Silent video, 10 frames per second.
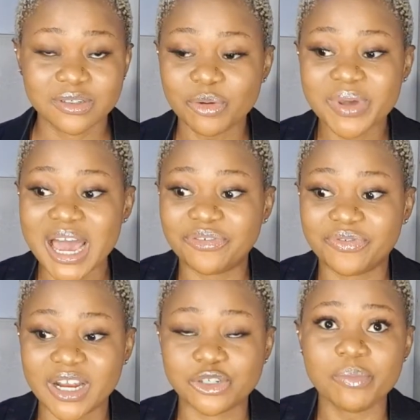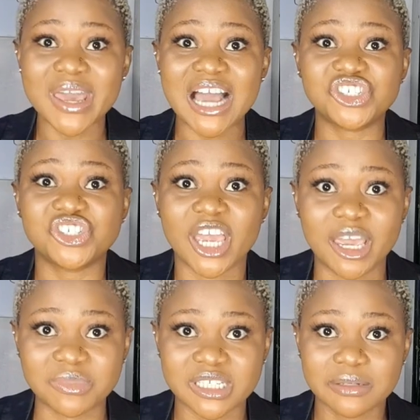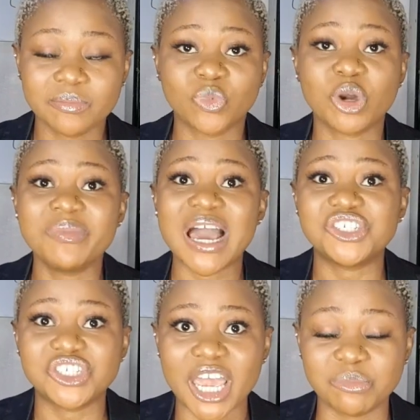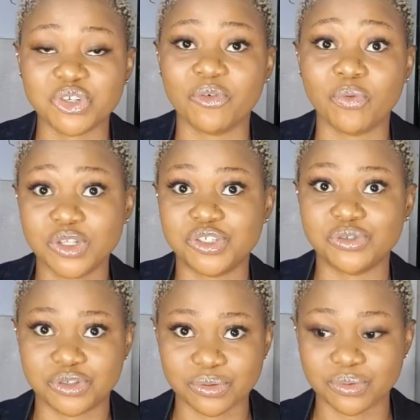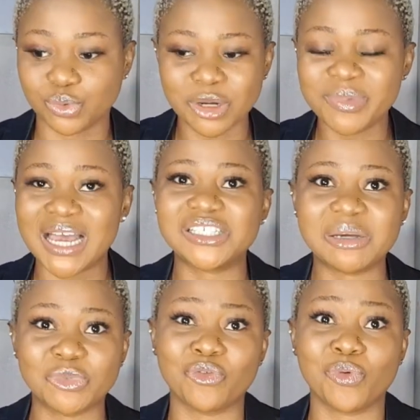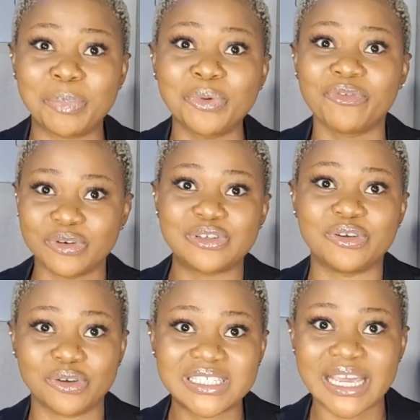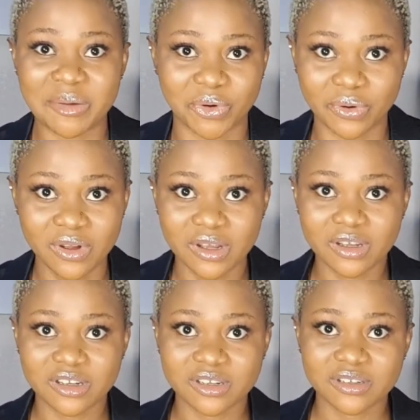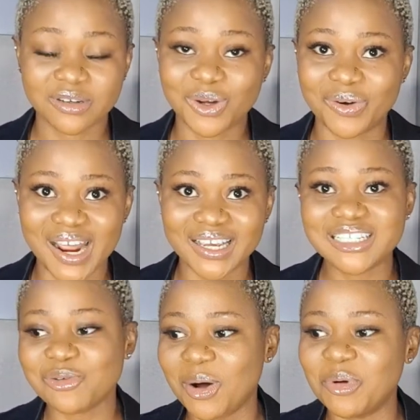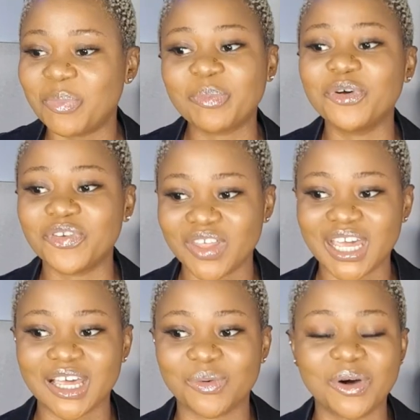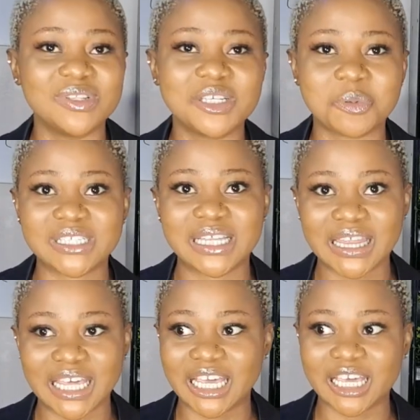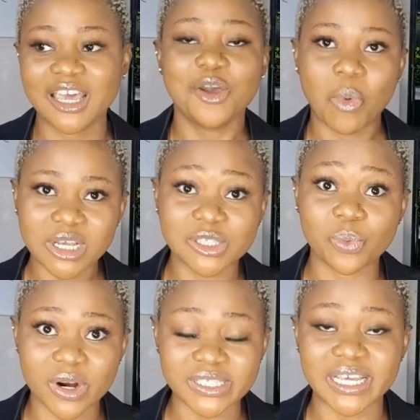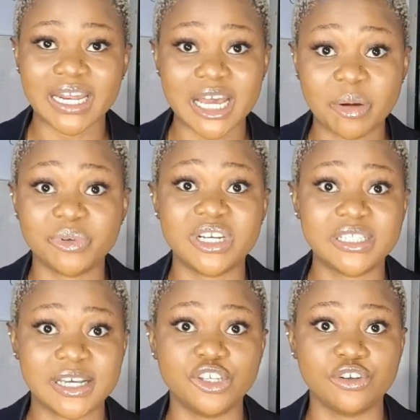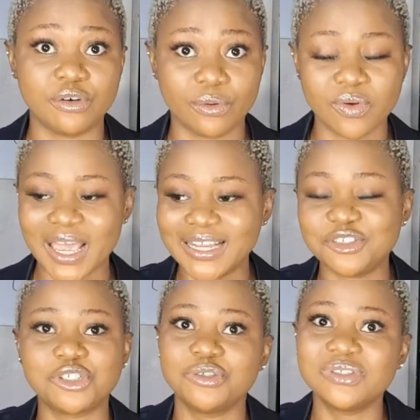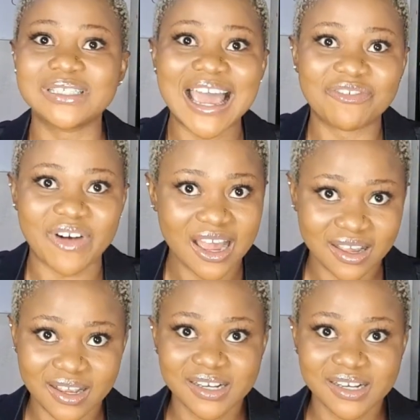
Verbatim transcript: Don't be afraid. Don't be ashamed. Don't be ashamed of what you do. Don't be ashamed of what put food on your table. All right? What will people think? What will this person think? What's the worst that can happen? They tell you no. And you shouldn't ever